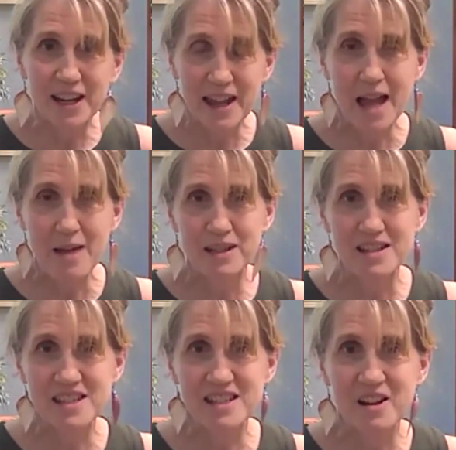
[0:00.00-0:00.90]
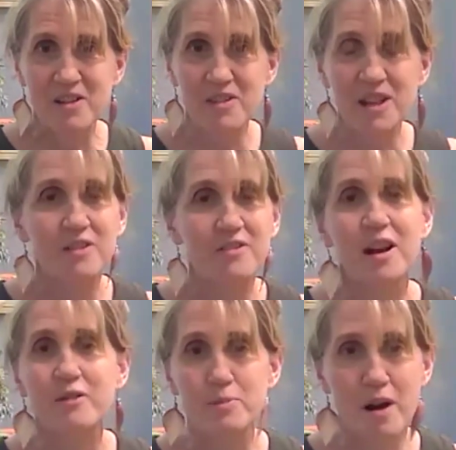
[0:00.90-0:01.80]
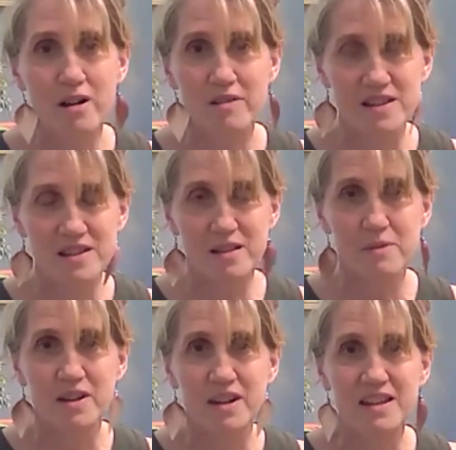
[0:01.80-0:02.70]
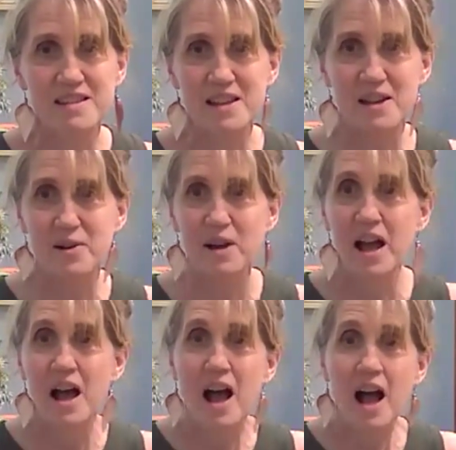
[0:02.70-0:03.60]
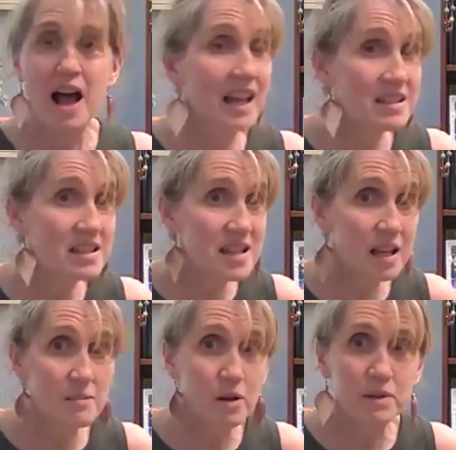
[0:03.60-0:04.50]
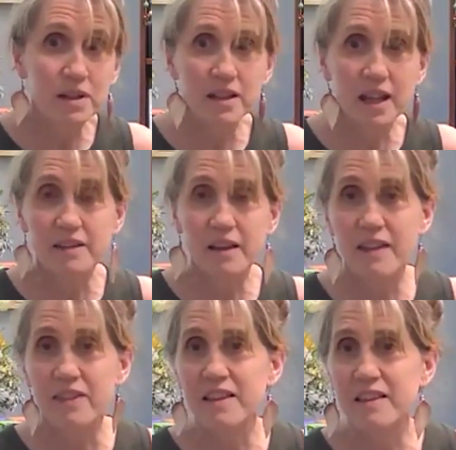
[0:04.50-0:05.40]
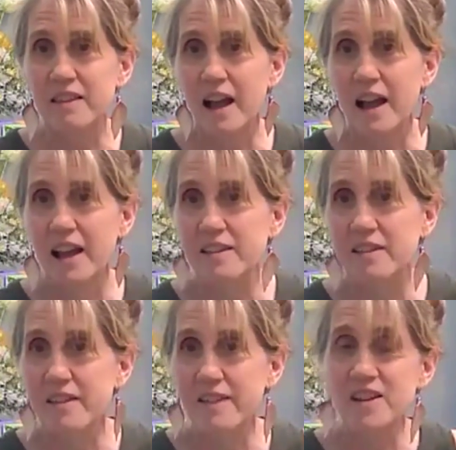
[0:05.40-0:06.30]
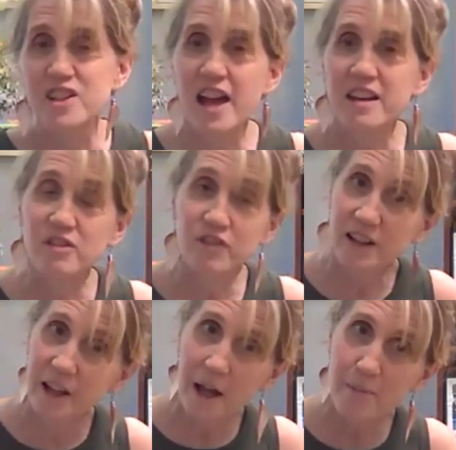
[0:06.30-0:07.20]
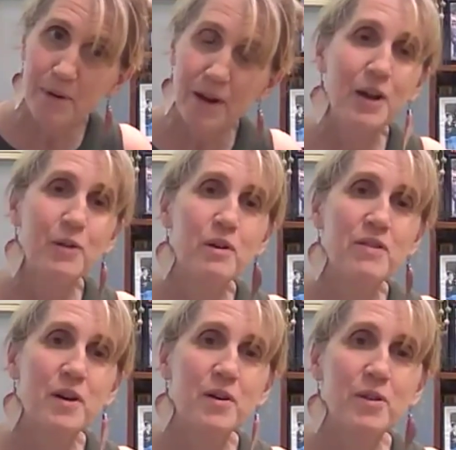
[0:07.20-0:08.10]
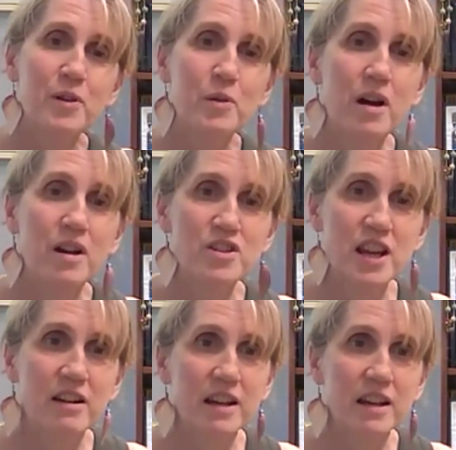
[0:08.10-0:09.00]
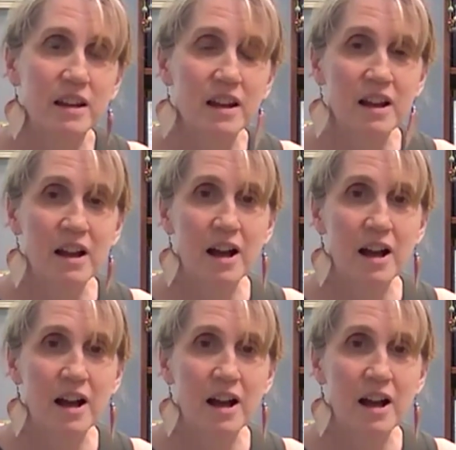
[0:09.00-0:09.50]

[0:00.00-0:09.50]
joy and happiness to know that you're forever part of this community. So I'd like to take a moment in case I think I can see that the chat is filling up with those who are sharing